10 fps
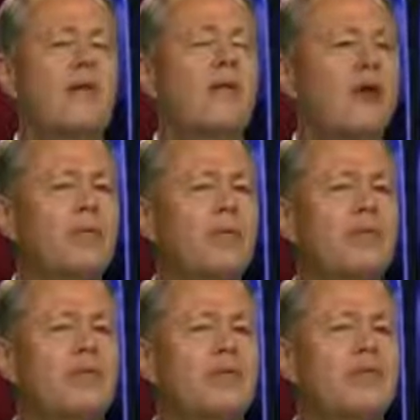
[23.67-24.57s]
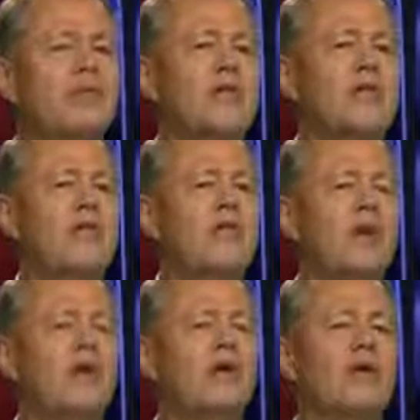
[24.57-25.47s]
Well, that was the thesis of a
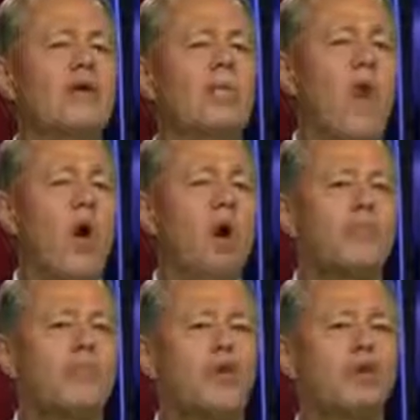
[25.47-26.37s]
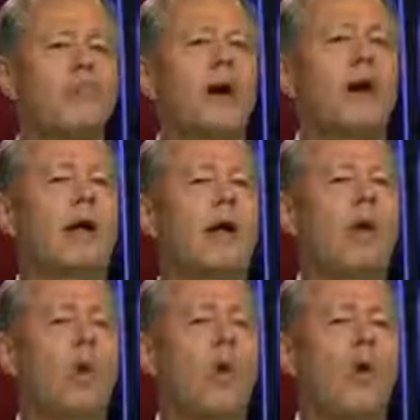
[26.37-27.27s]
very interesting blog post by
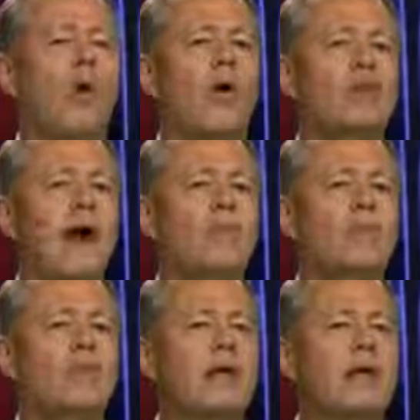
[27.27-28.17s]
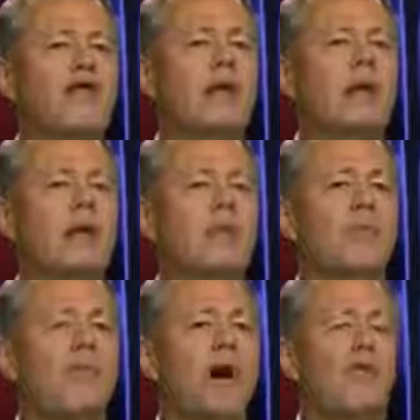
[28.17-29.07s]
Warehouse Optimization, a
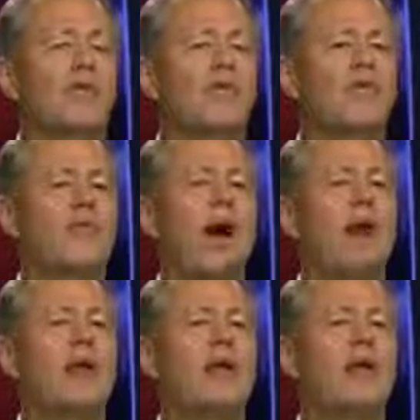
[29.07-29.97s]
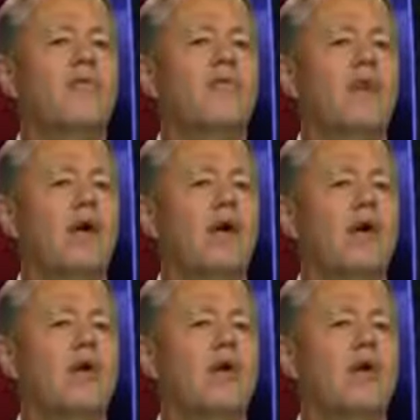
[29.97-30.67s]
provider of a variety of